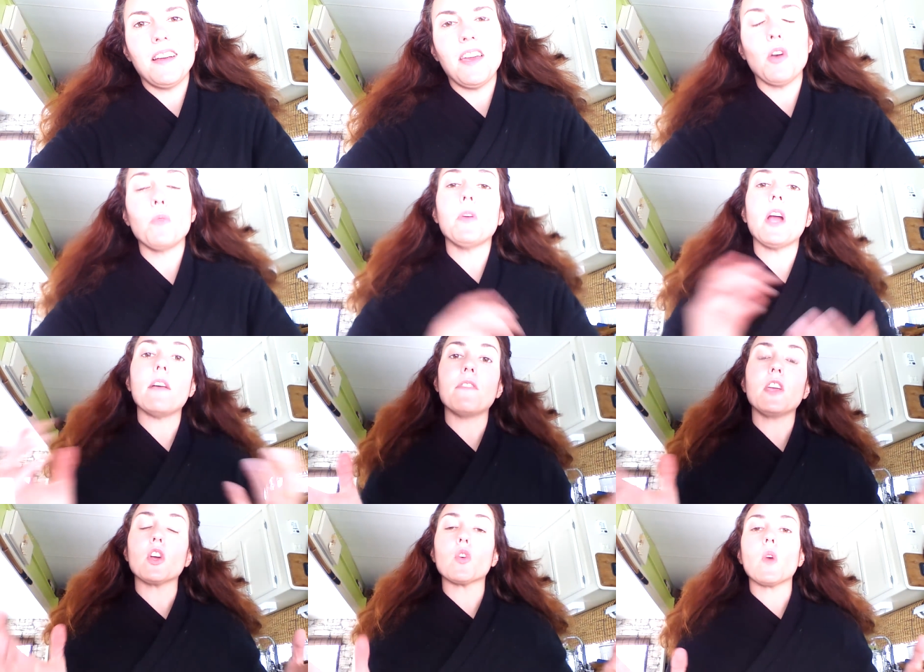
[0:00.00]
I hope you're
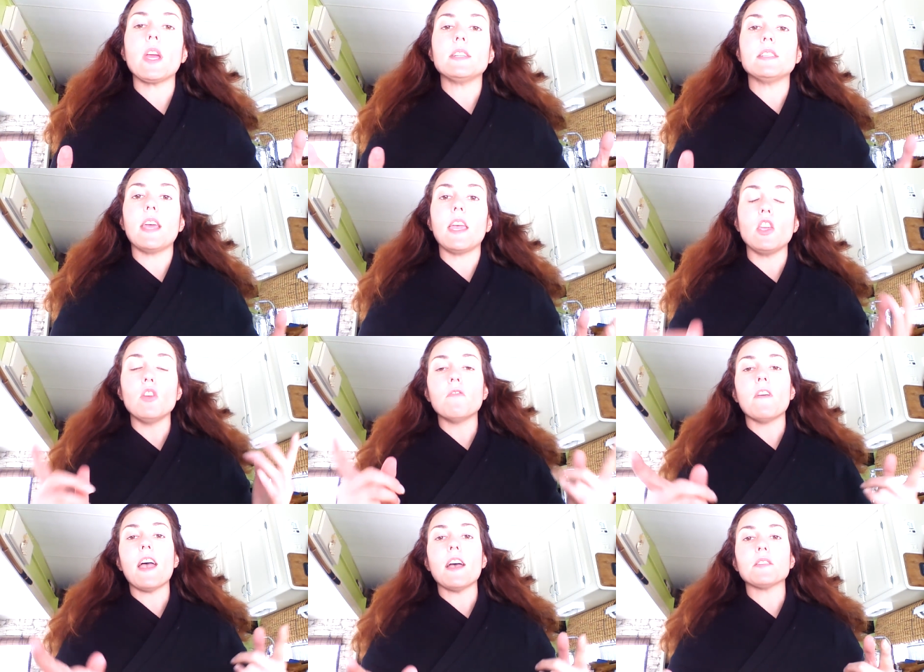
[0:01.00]
having a great day. You've
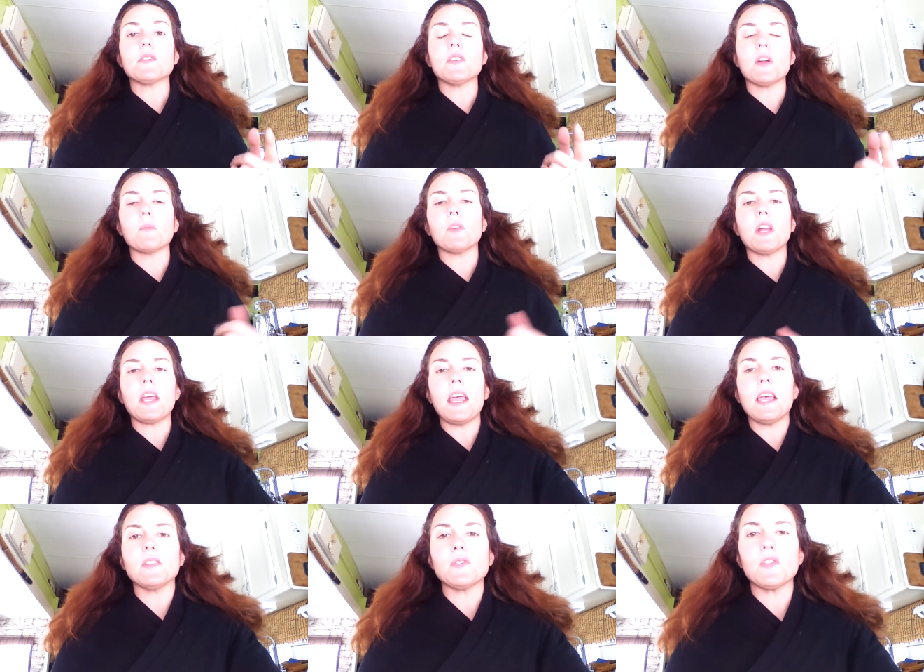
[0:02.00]
asked, and I'm going to
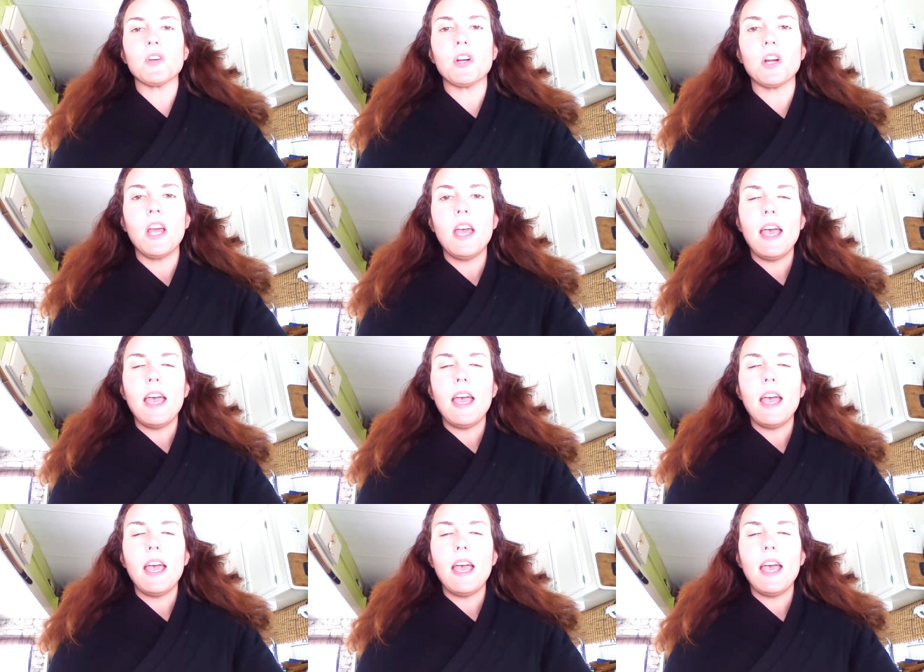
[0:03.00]
answer